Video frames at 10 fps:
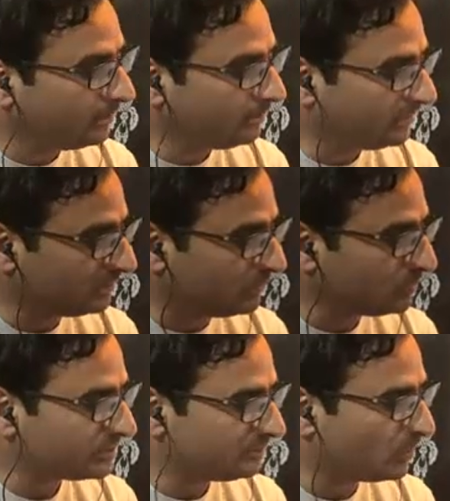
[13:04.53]
But the
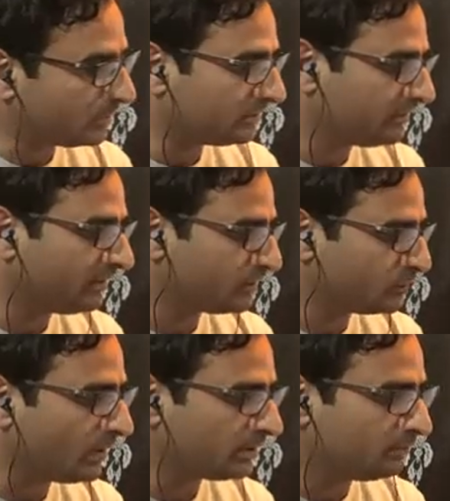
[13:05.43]
most important thing is
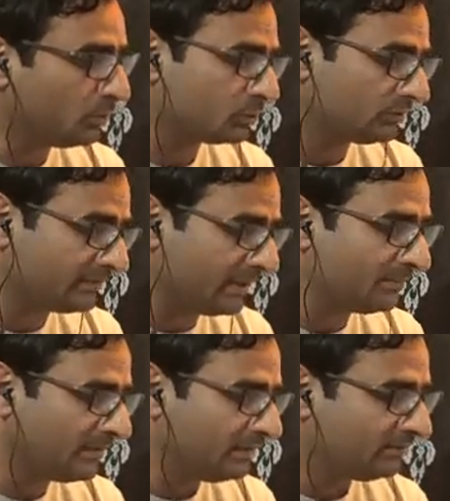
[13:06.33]
what? Both of
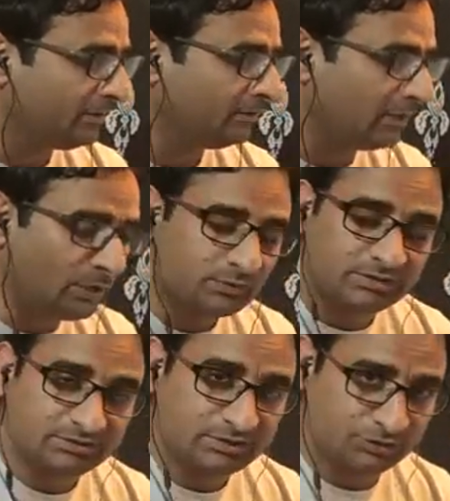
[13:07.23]
them, they loved
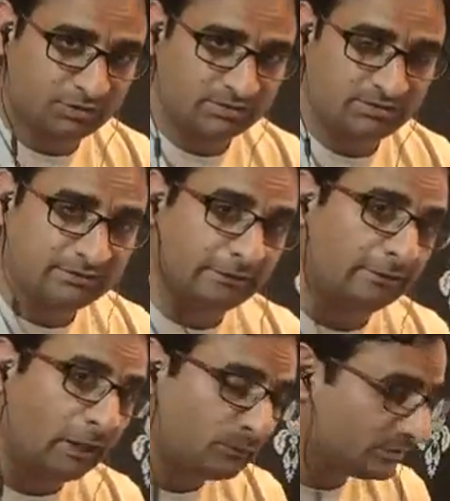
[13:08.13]
their children, they
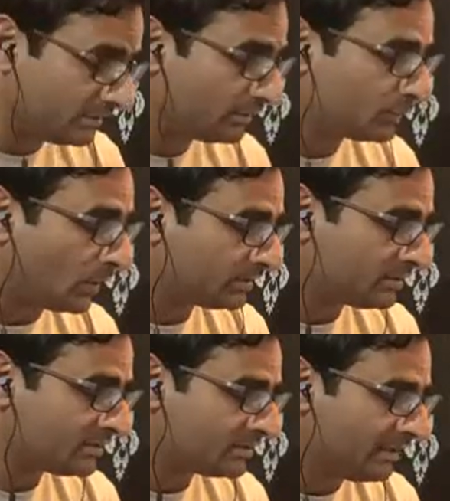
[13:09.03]
loved their
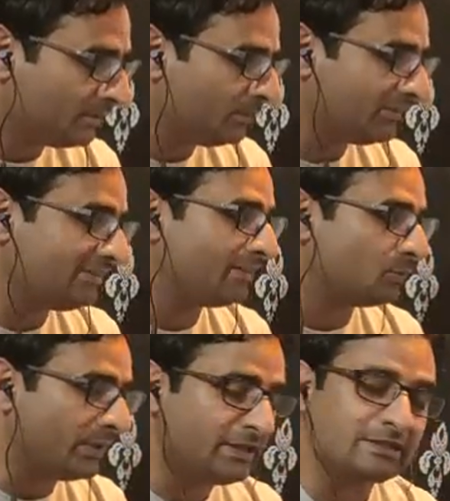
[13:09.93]
daughters, but their
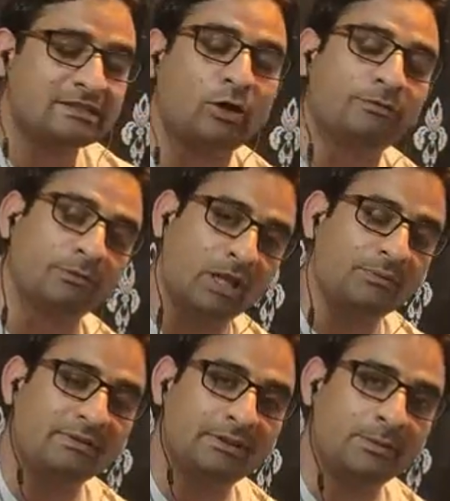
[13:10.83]
ways of
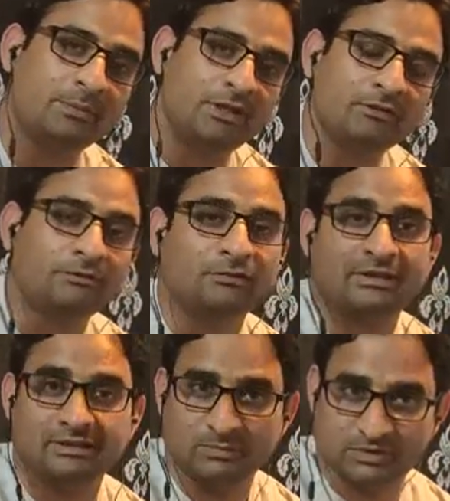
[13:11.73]
loving them were
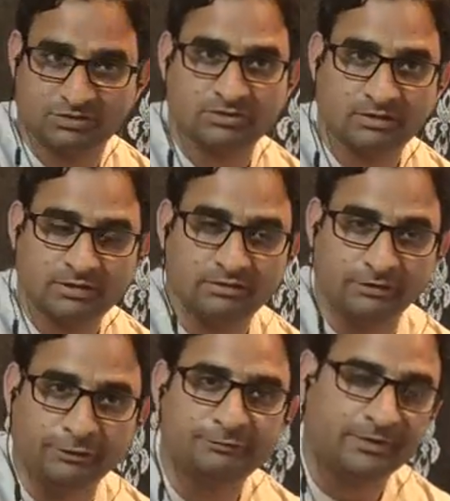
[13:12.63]
very much
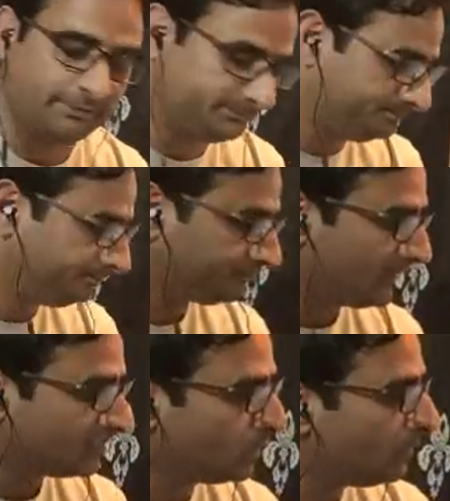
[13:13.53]
different.
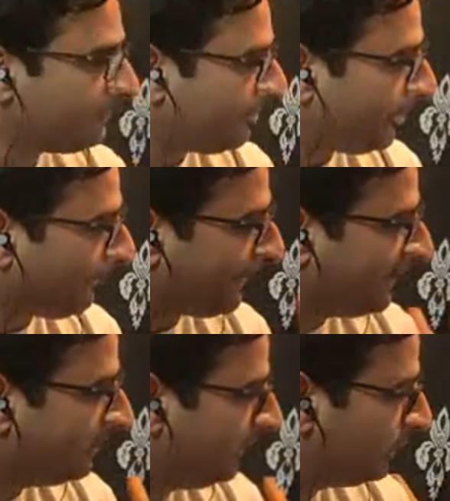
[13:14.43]
So
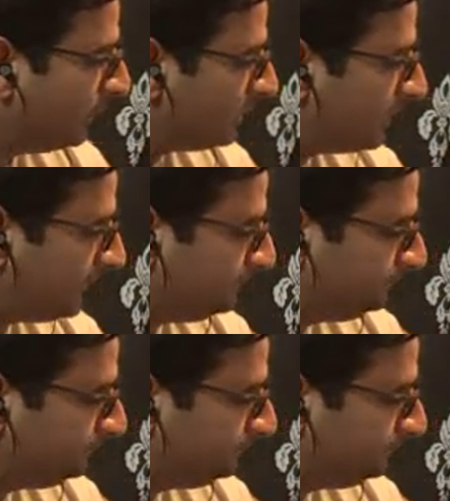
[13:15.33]
it was